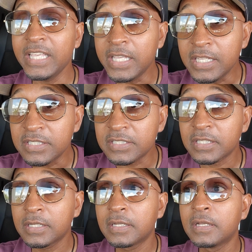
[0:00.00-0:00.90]

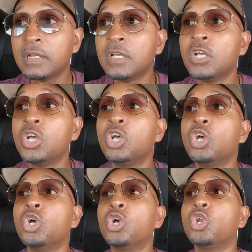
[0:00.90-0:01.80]
is,
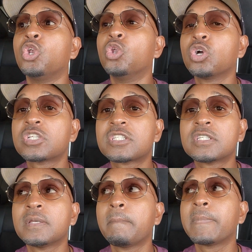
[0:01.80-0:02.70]

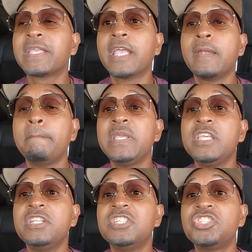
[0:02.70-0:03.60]
looks can
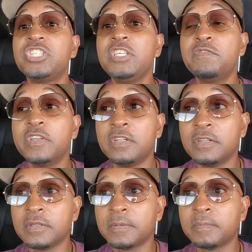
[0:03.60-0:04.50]
be
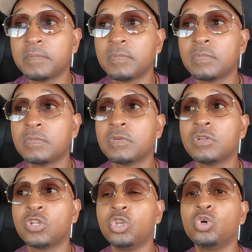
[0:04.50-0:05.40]
deceiving.
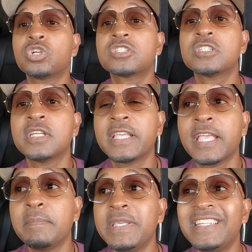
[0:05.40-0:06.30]
Looks
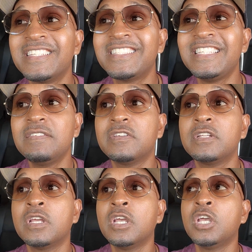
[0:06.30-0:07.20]
can be
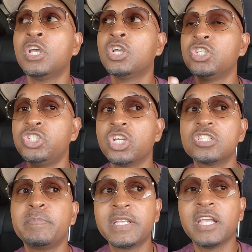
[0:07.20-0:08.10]
deceiving.
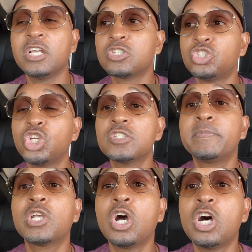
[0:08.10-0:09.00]
Just
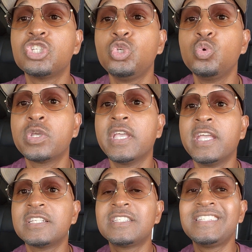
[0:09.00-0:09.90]
because you
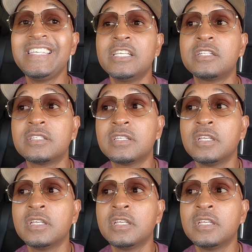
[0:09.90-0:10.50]
can't see it